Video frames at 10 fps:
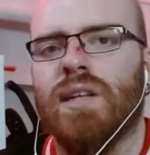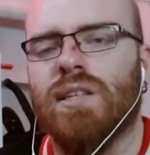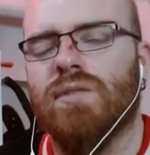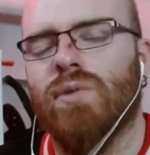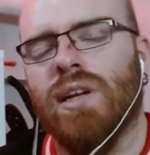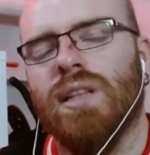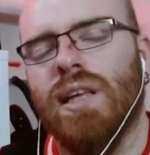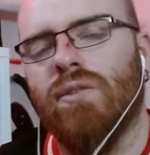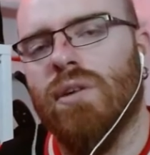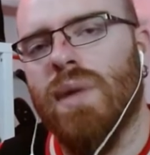Just one
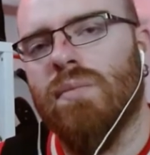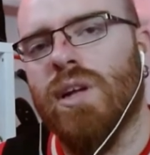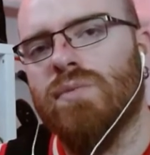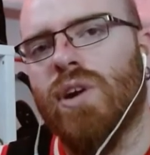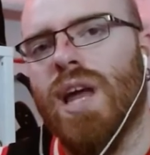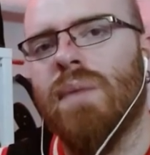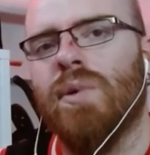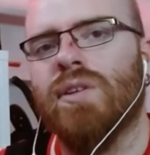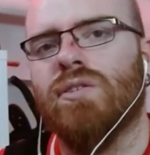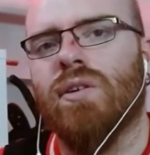click gonna make much more happier,
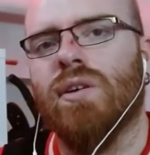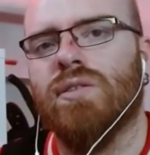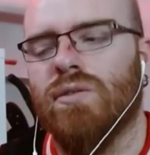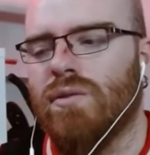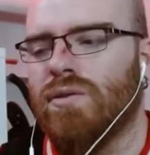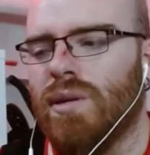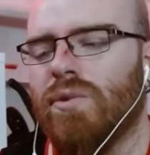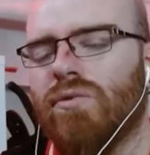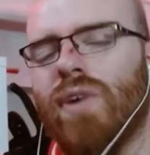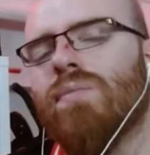stronger, so so keep
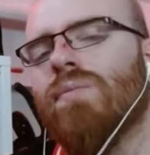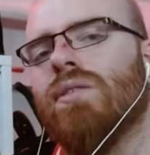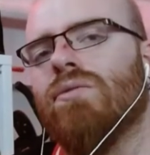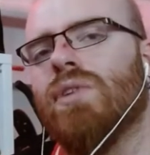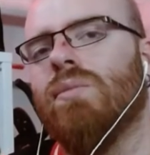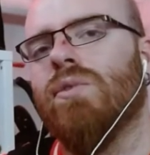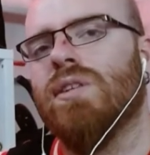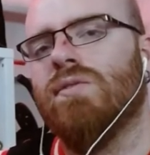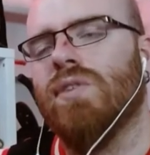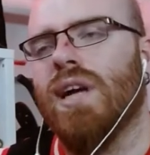it right in mind to keep me
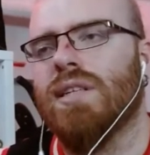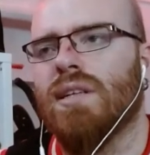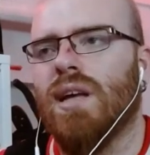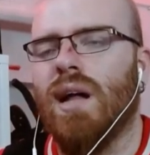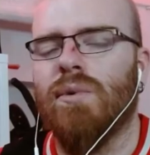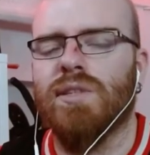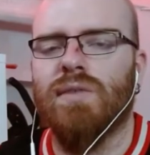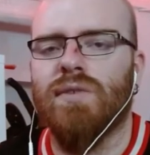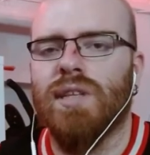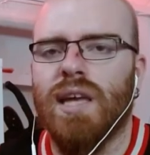since you guys almost
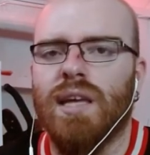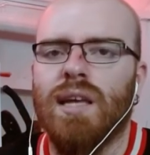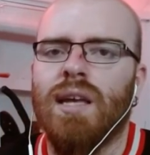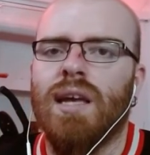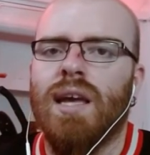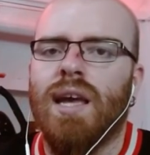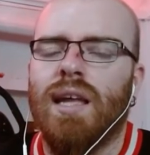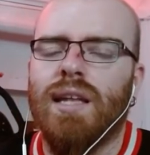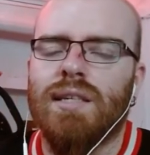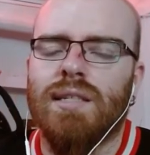every day. And
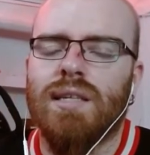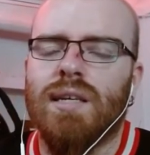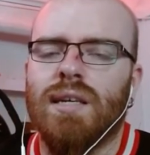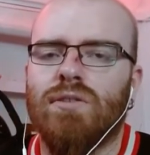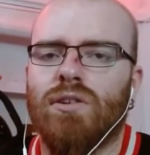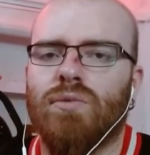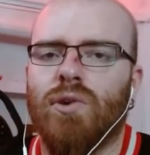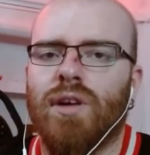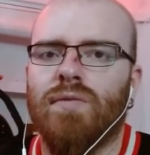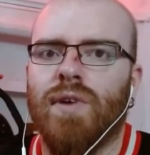yes. It's also
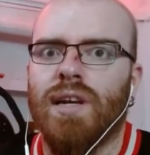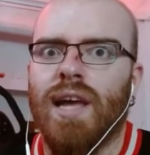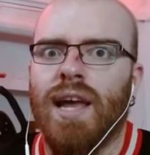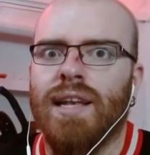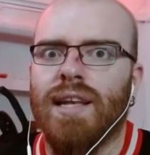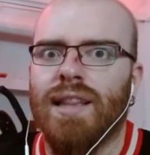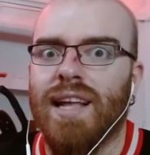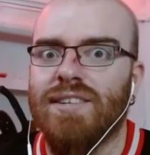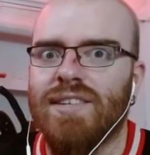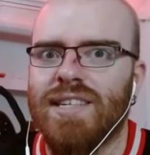quite fun, and
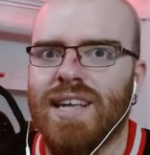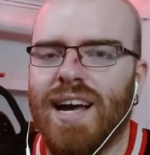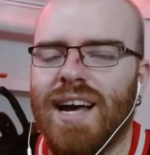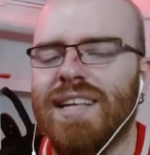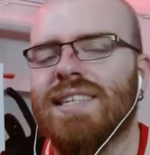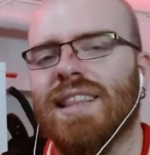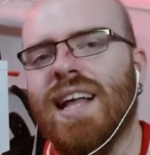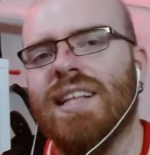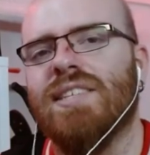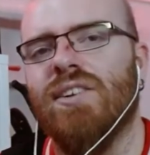let's do this, guys.
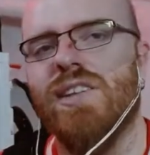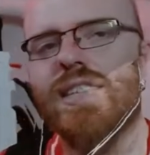Let's do